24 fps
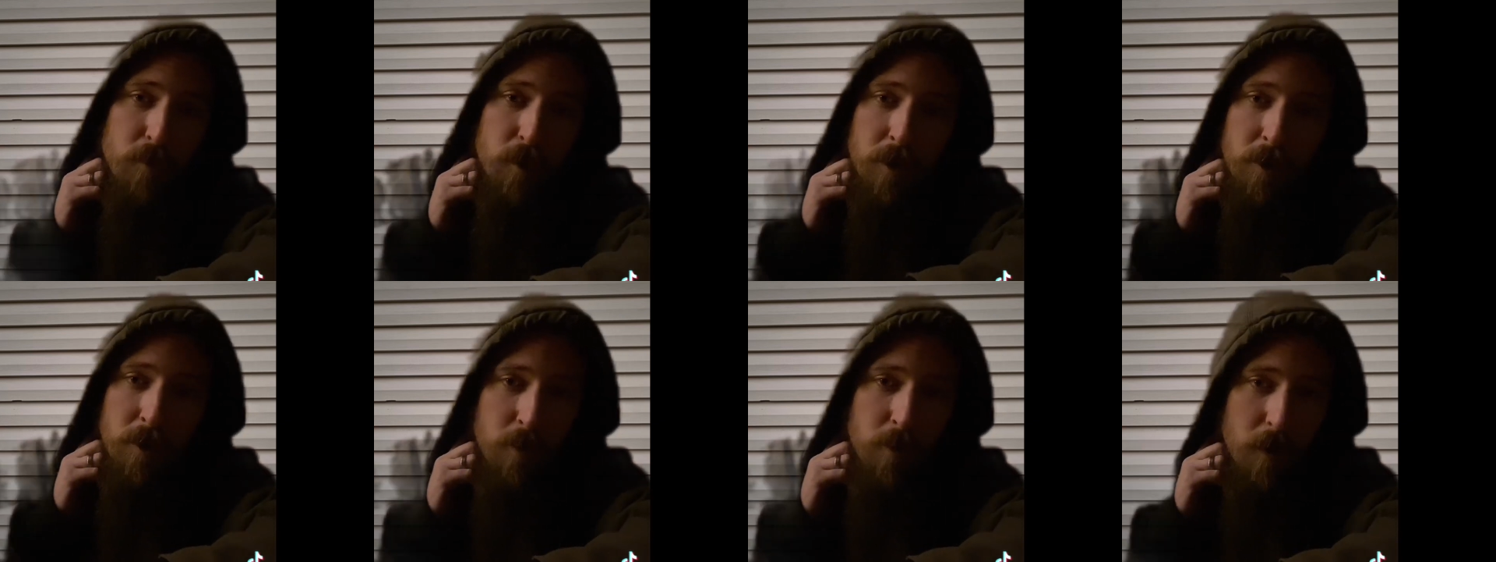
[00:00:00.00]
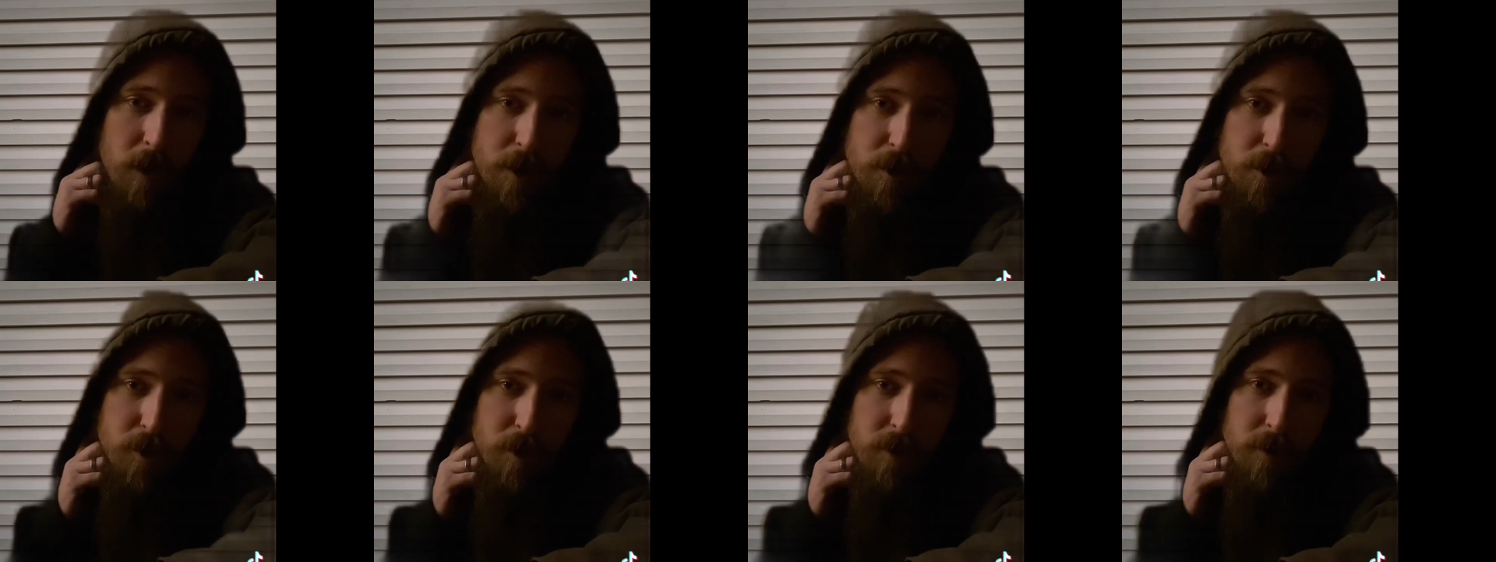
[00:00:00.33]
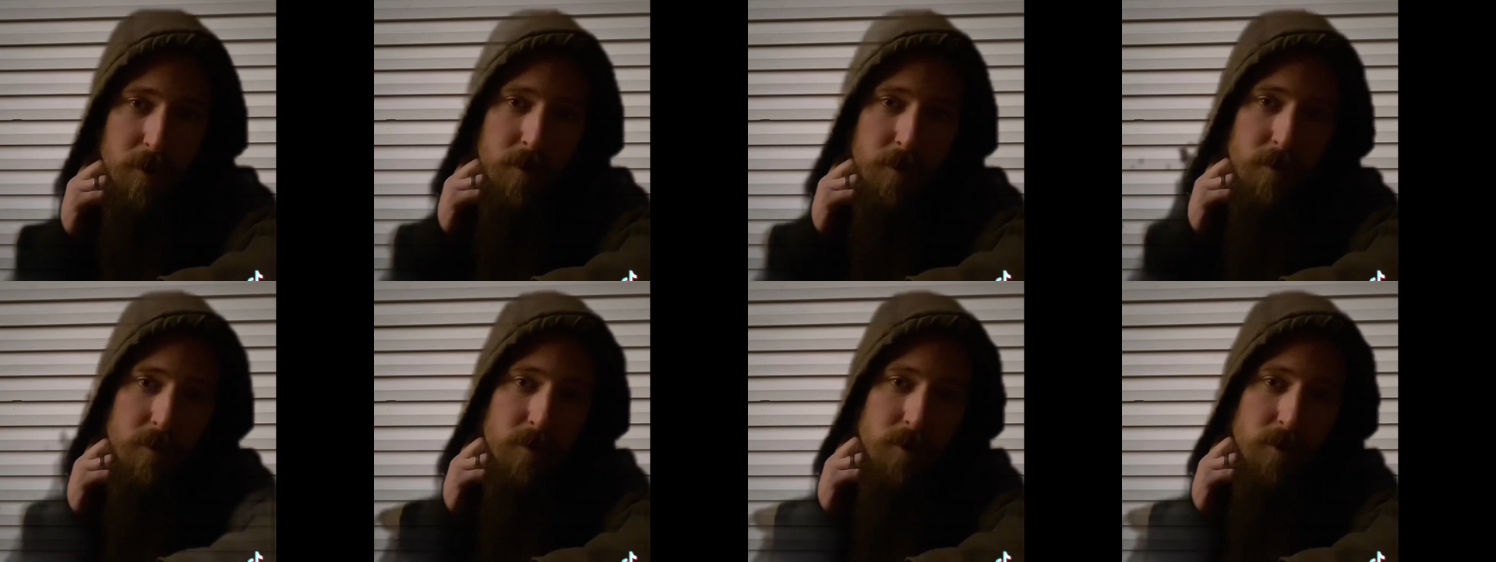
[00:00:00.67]

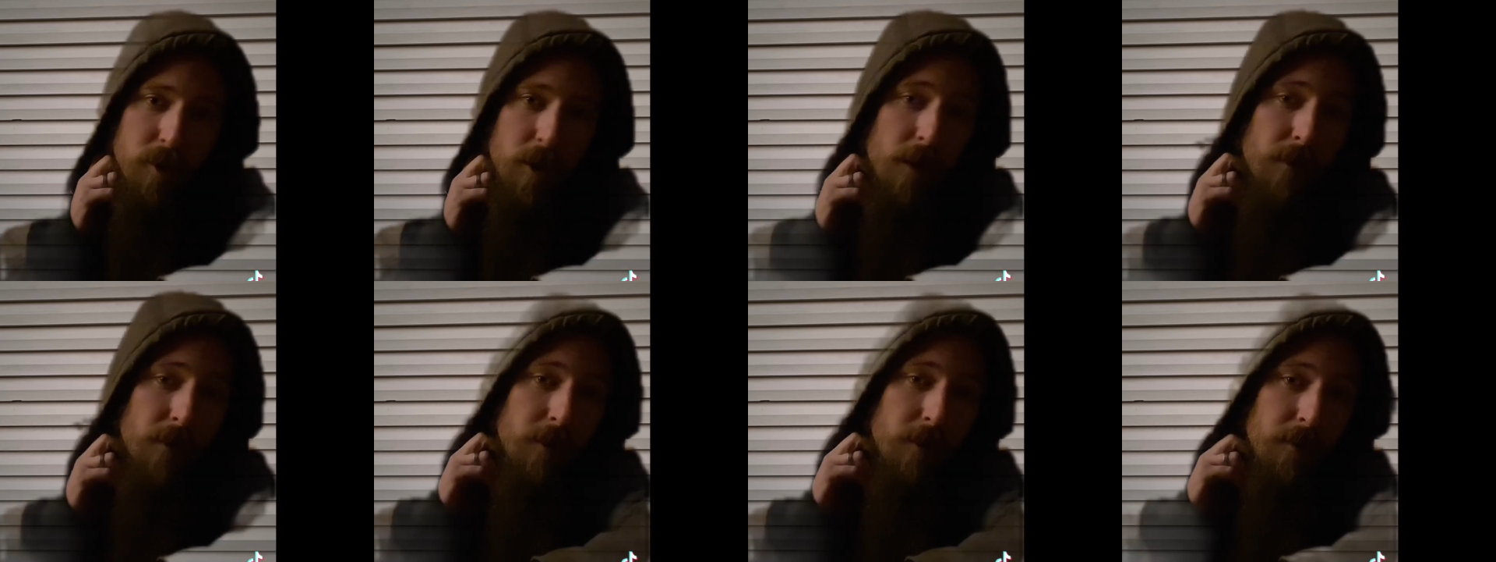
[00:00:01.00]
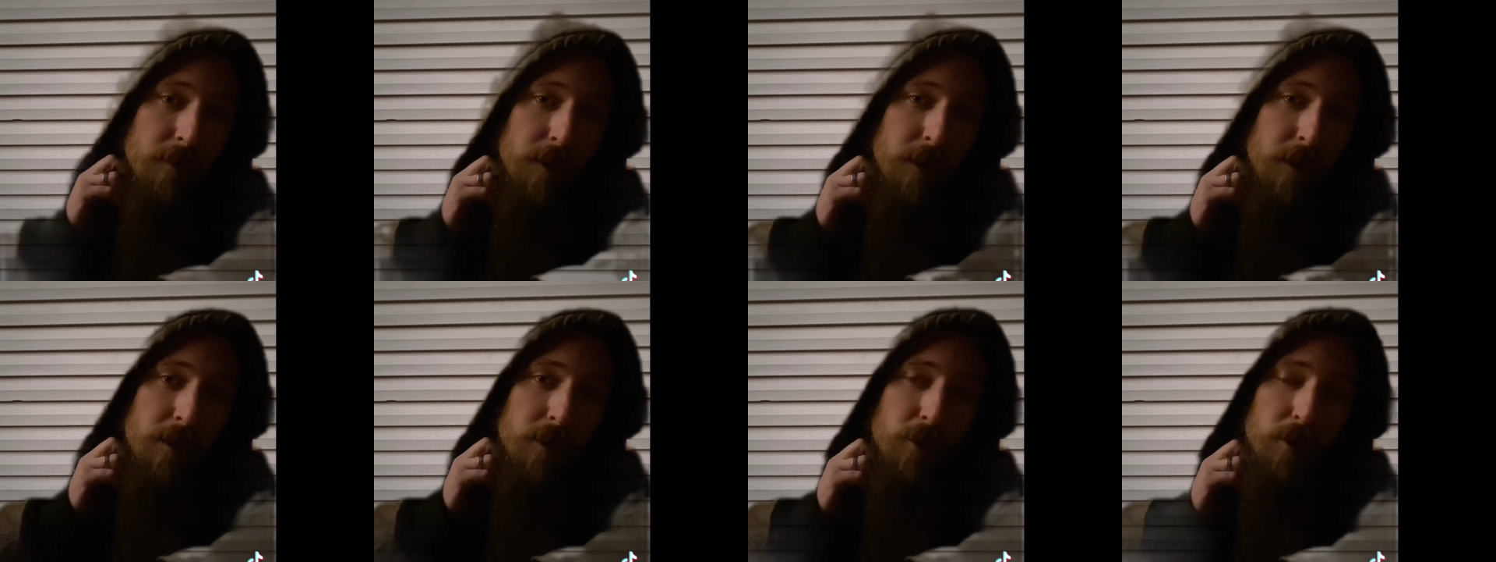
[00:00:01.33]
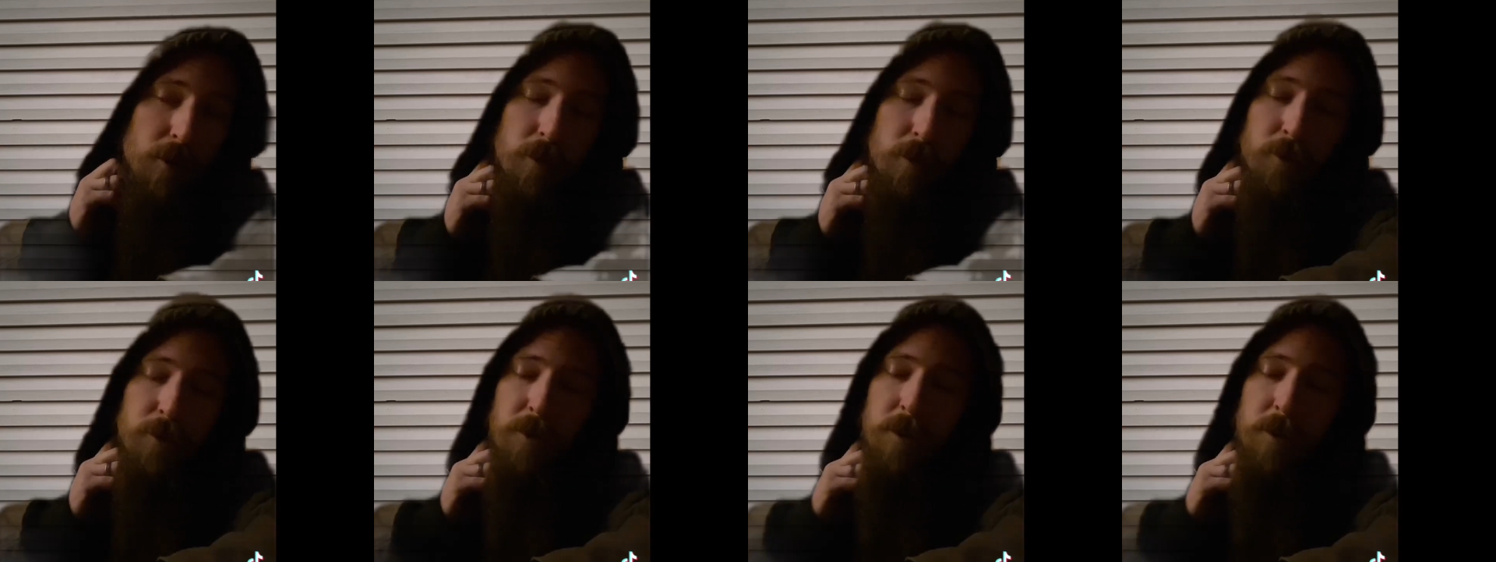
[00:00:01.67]
generation Chevy
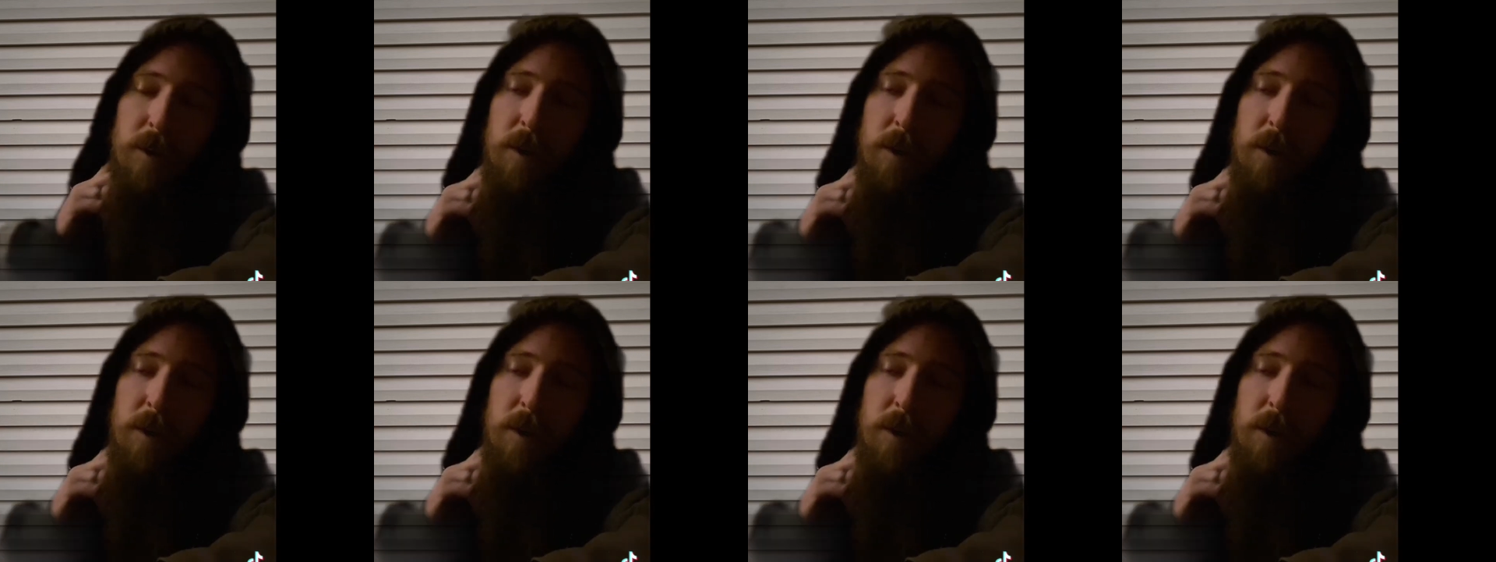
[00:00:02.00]
vehicles.